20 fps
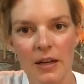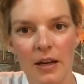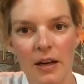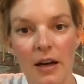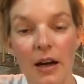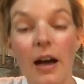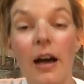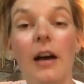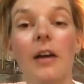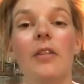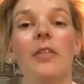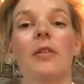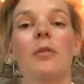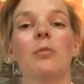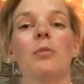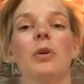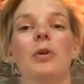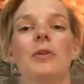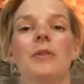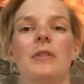Ah, the
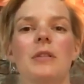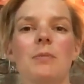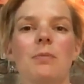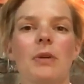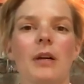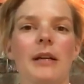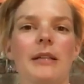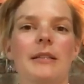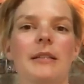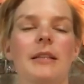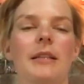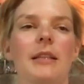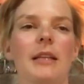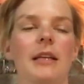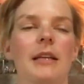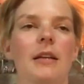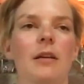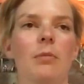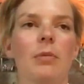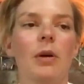most surprising
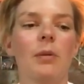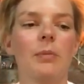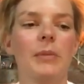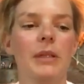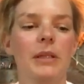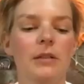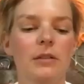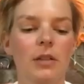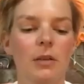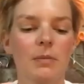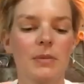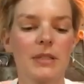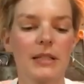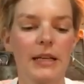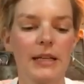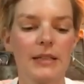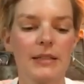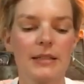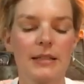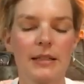thing about meeting Tom
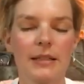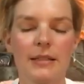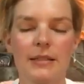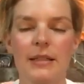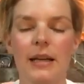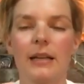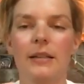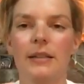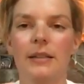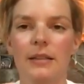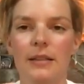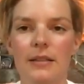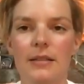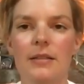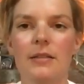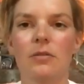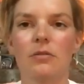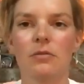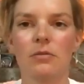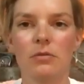Sachs is that he
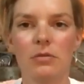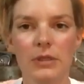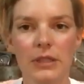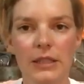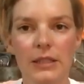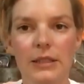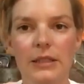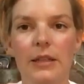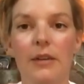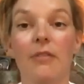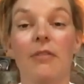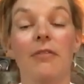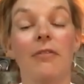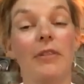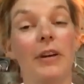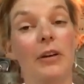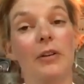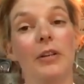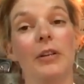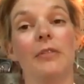is really a
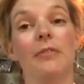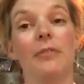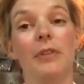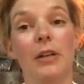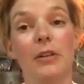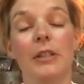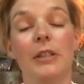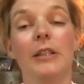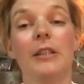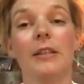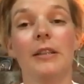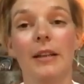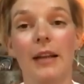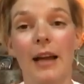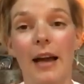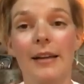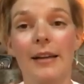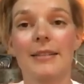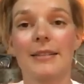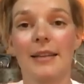very, very
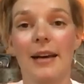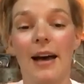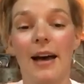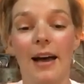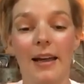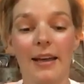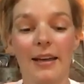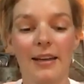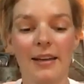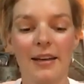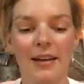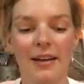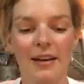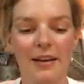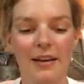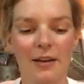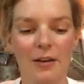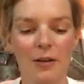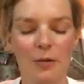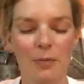nice guy.
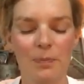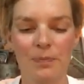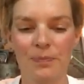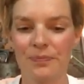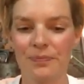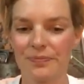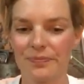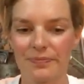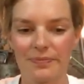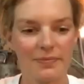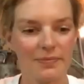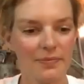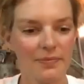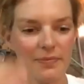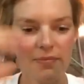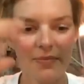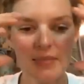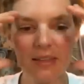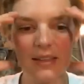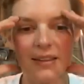Um,
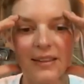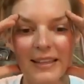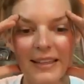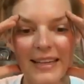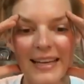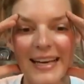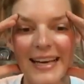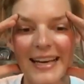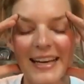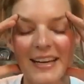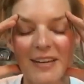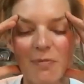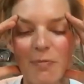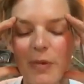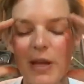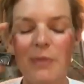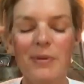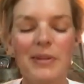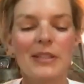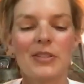
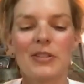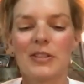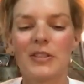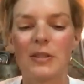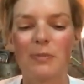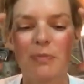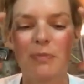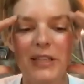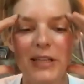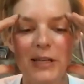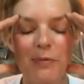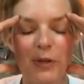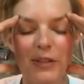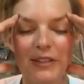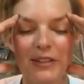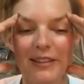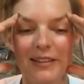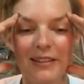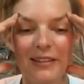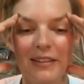maybe it's just me, but
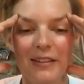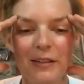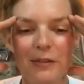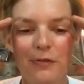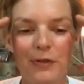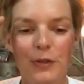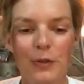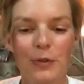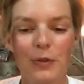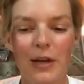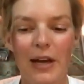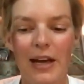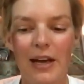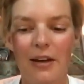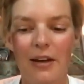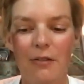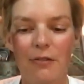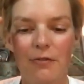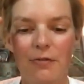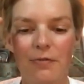if you
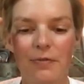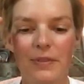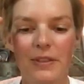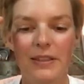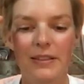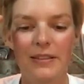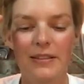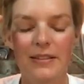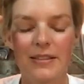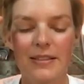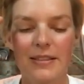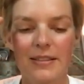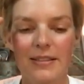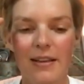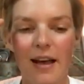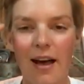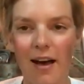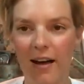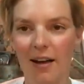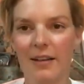have these
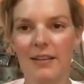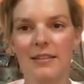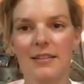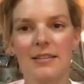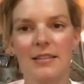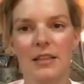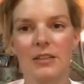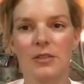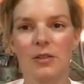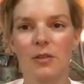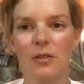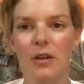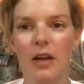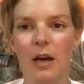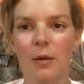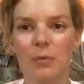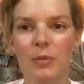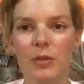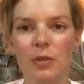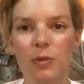artists that you look
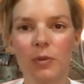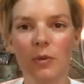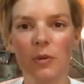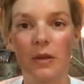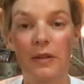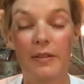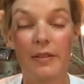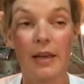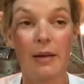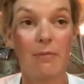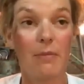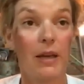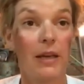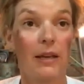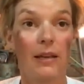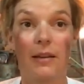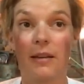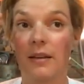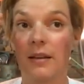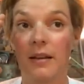up to and they
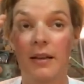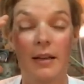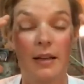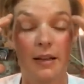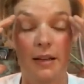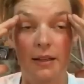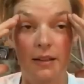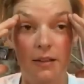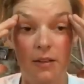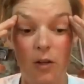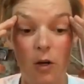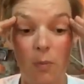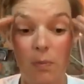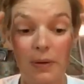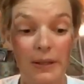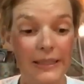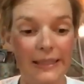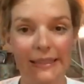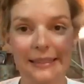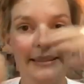make
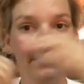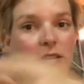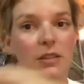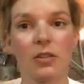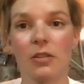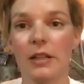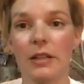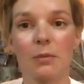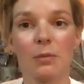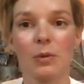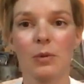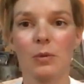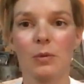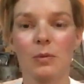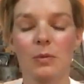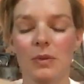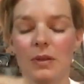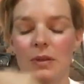completely incredible